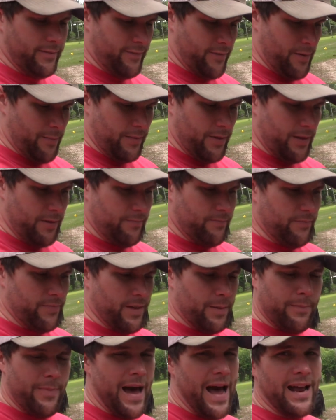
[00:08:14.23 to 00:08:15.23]
from the,
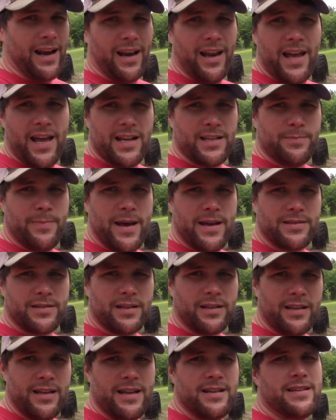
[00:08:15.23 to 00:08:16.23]
the back legs
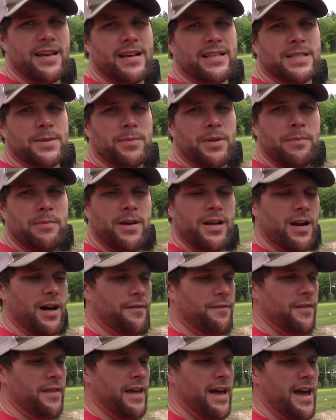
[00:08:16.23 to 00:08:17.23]
basically and take some of the meat
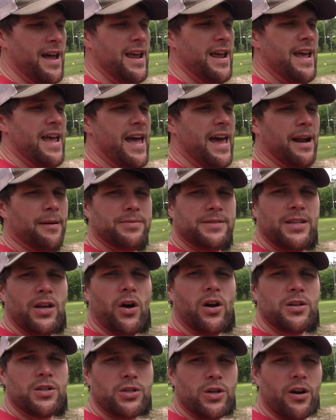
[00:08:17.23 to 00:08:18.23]
off of that. And I'm
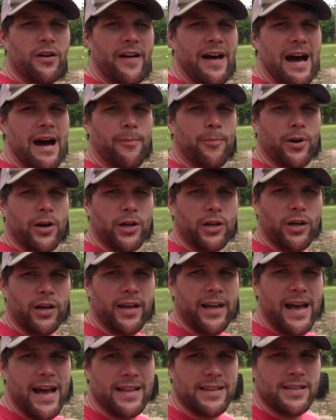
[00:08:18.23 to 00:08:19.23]
still unsure of how I'm going to
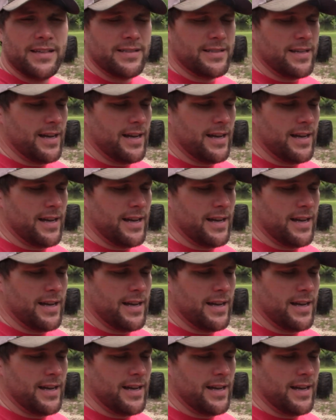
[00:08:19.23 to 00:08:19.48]
cook it at this